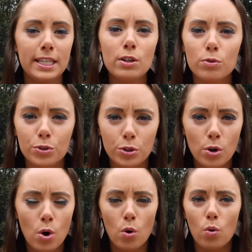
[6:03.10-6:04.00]
guilt
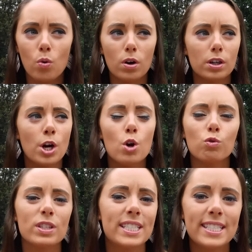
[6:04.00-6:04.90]
or
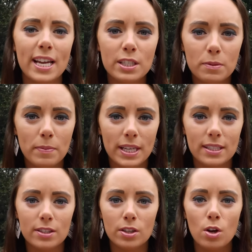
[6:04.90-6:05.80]

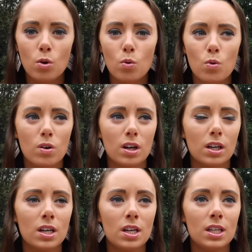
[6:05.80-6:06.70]
resentment or